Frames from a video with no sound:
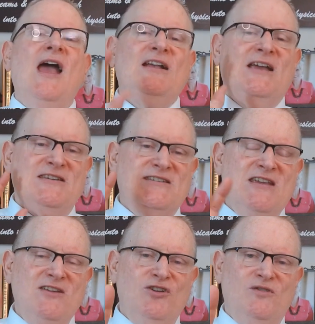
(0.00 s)

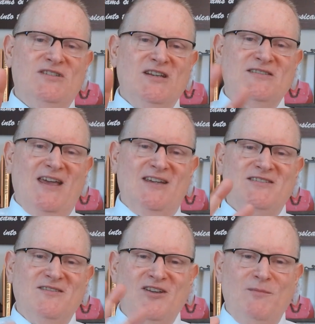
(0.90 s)
continued success.
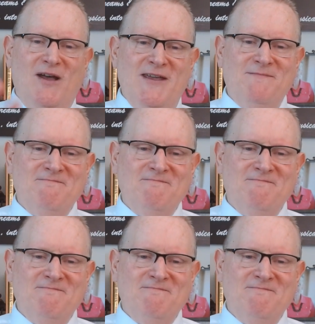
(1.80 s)
Goodbye.